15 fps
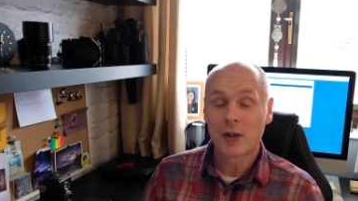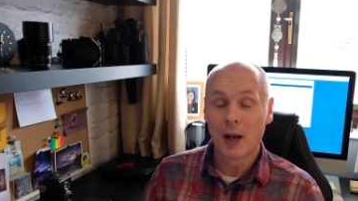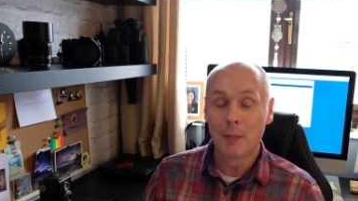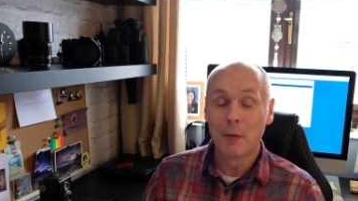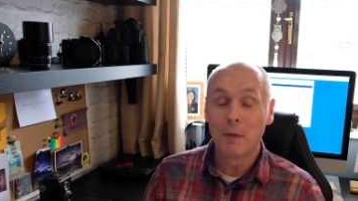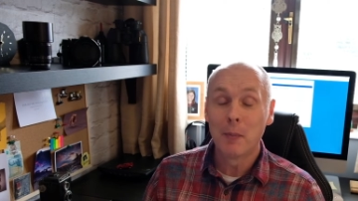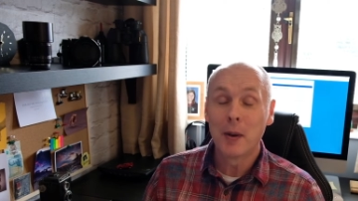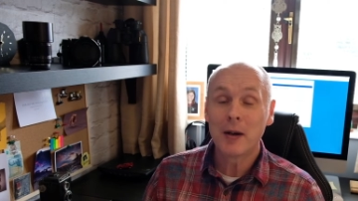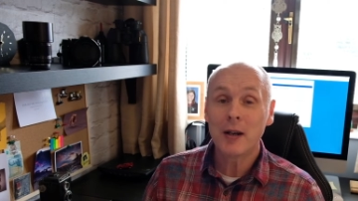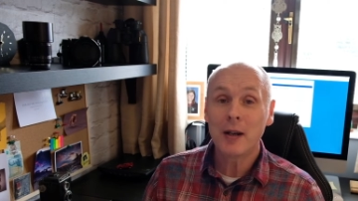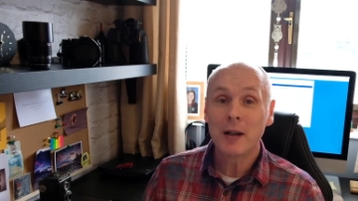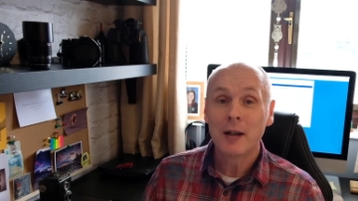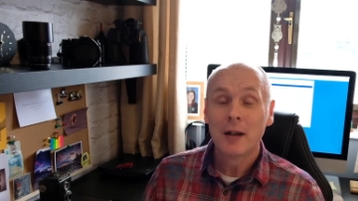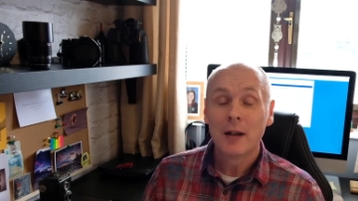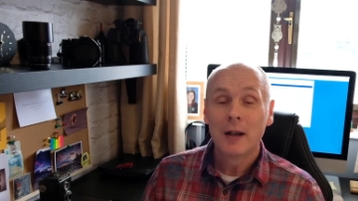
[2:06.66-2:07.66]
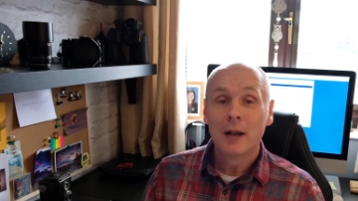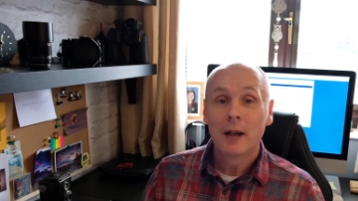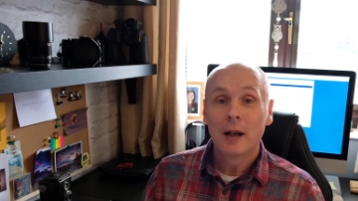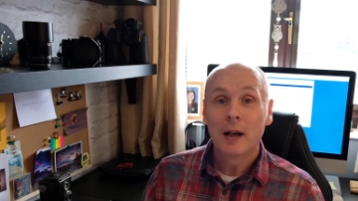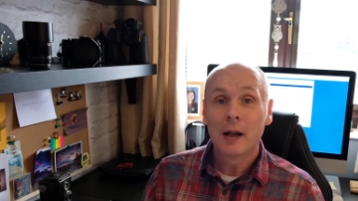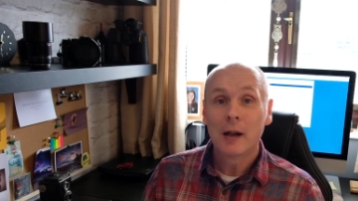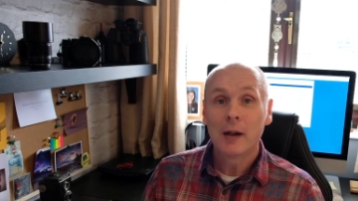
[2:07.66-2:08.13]
sum of money
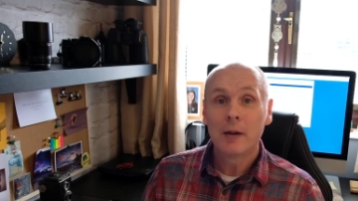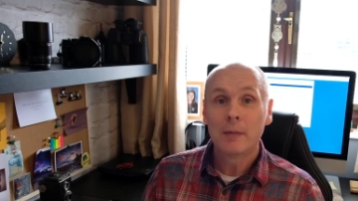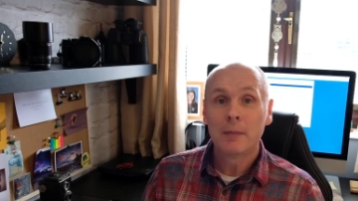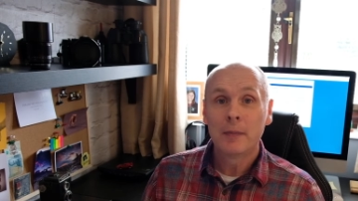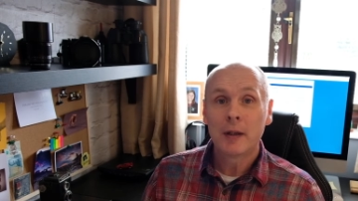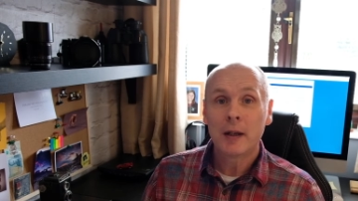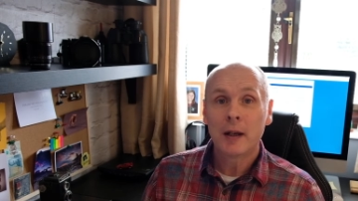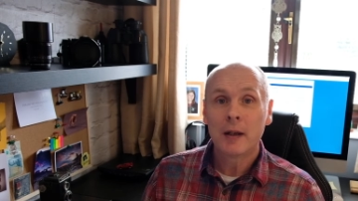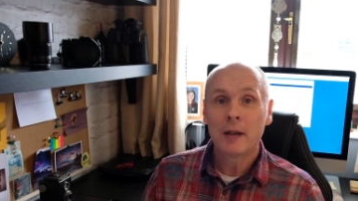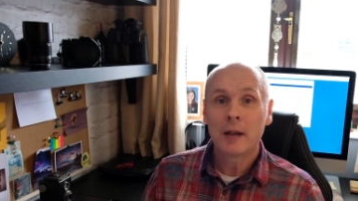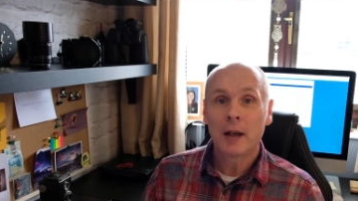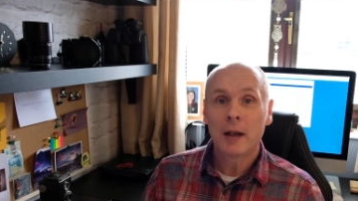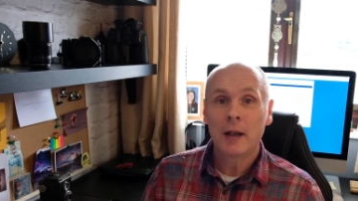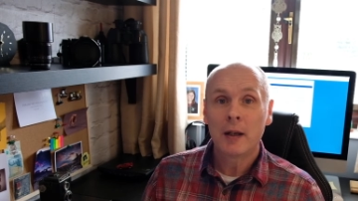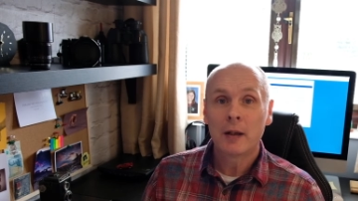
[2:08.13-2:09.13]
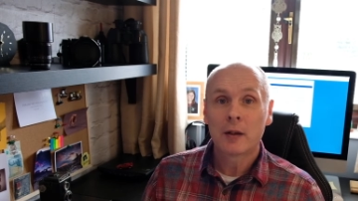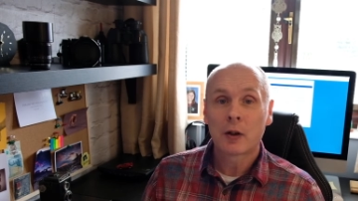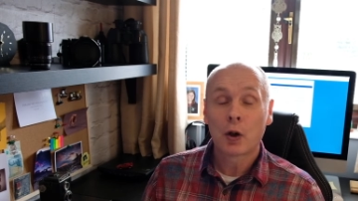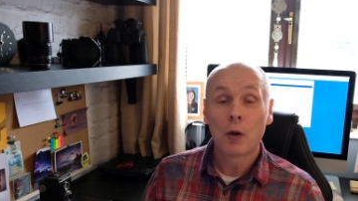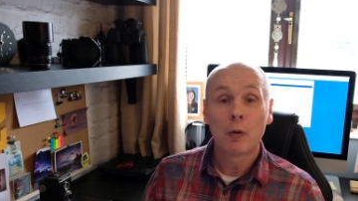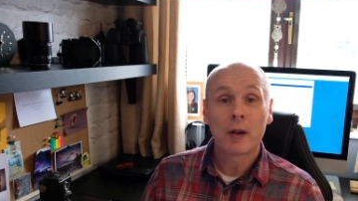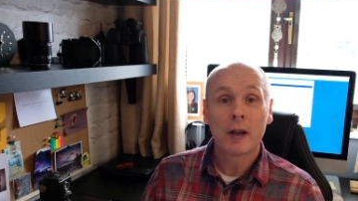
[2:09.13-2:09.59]
um, in a
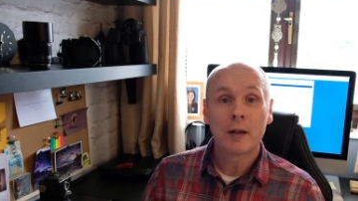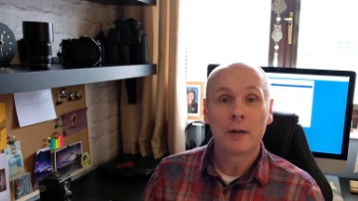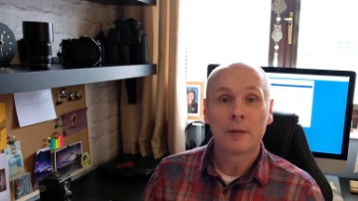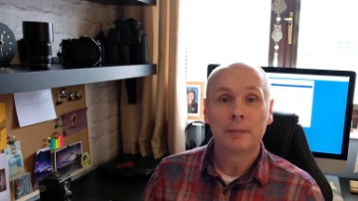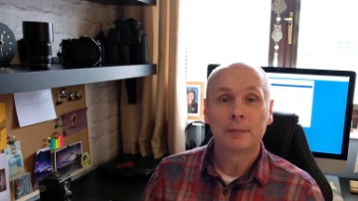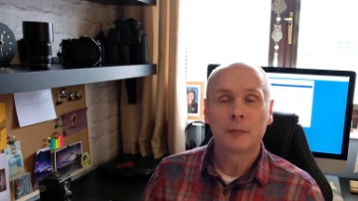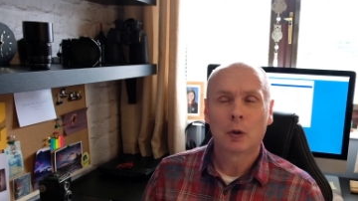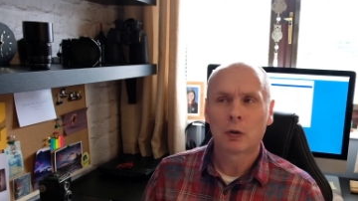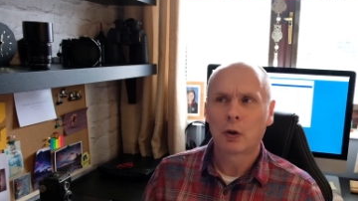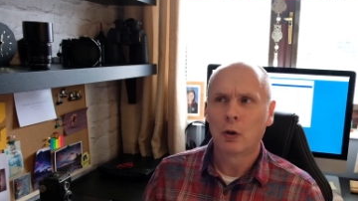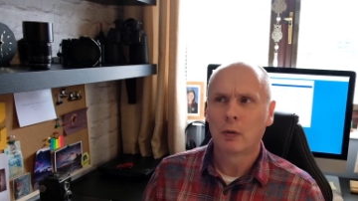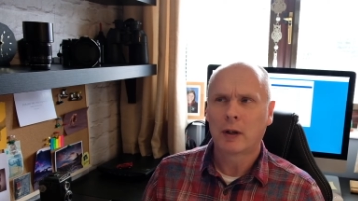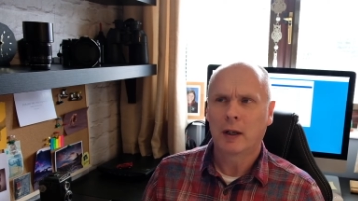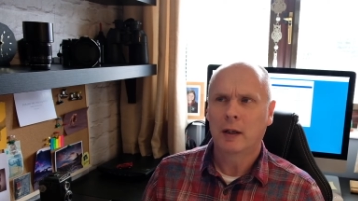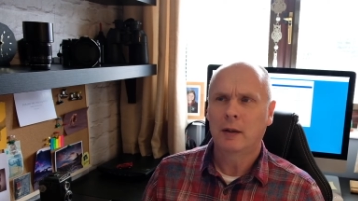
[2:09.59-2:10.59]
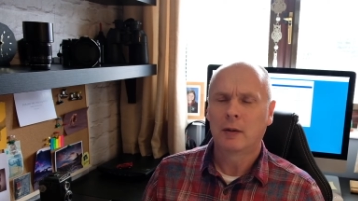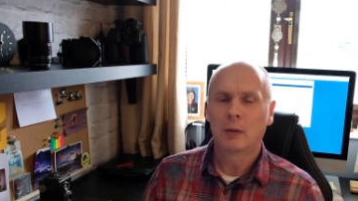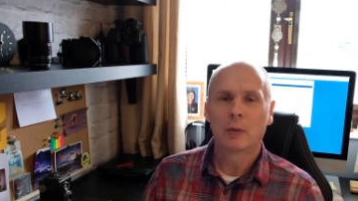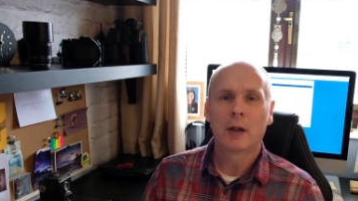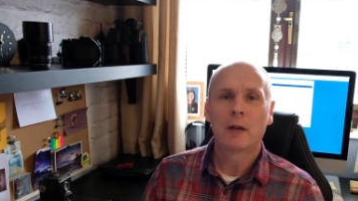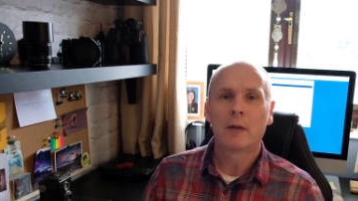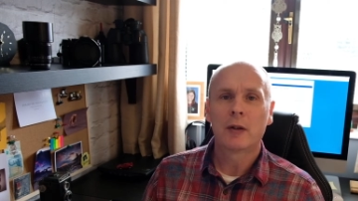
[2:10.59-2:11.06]
Cokin or Cocan or
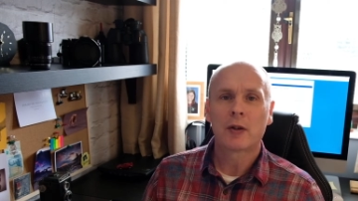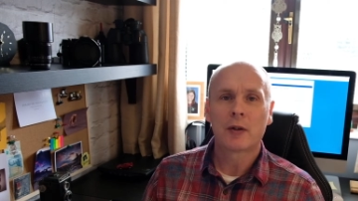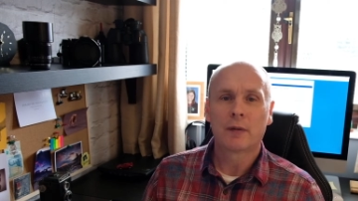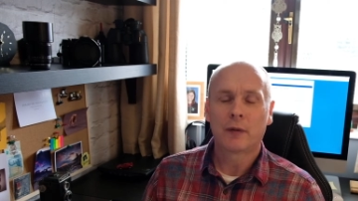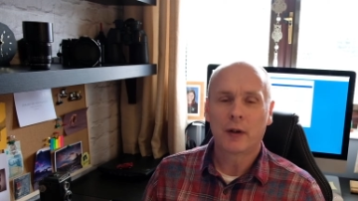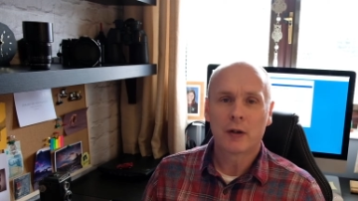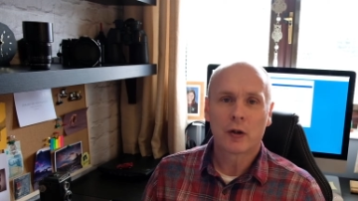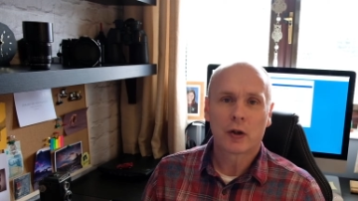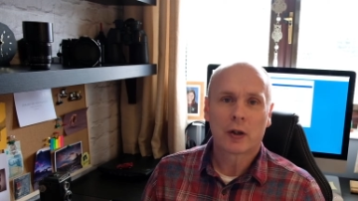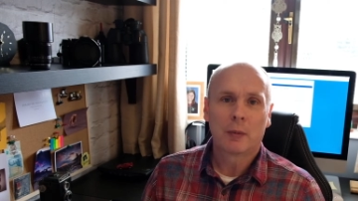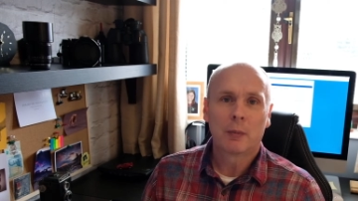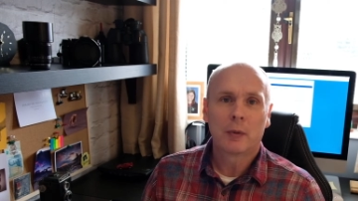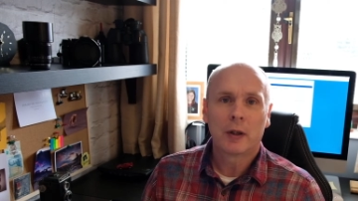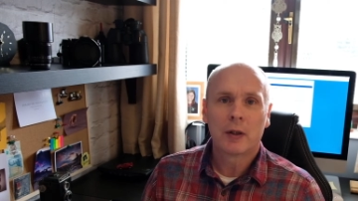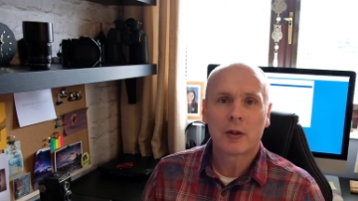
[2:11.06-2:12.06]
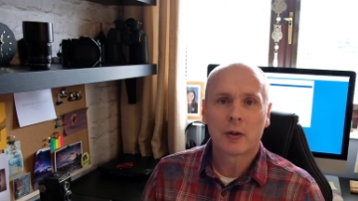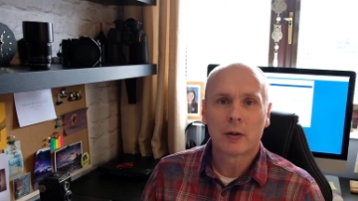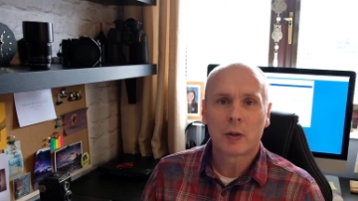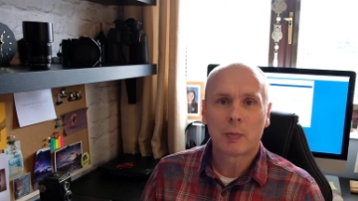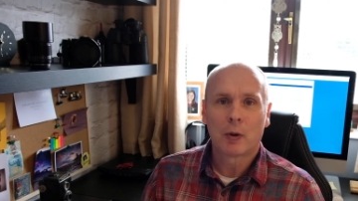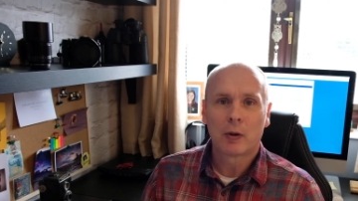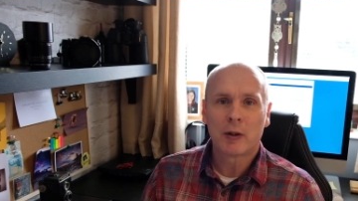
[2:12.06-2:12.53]
whatever, it's a French company so
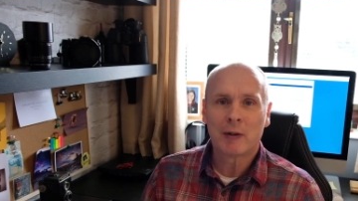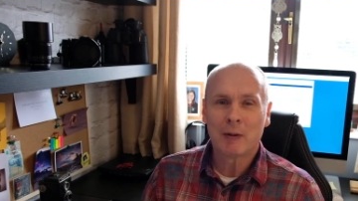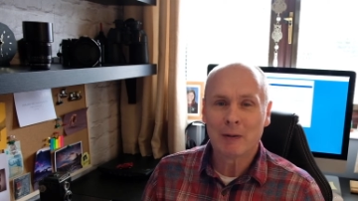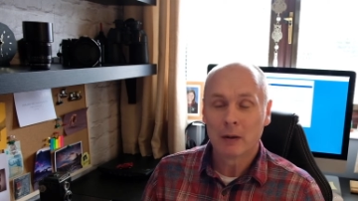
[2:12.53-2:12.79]
it's probably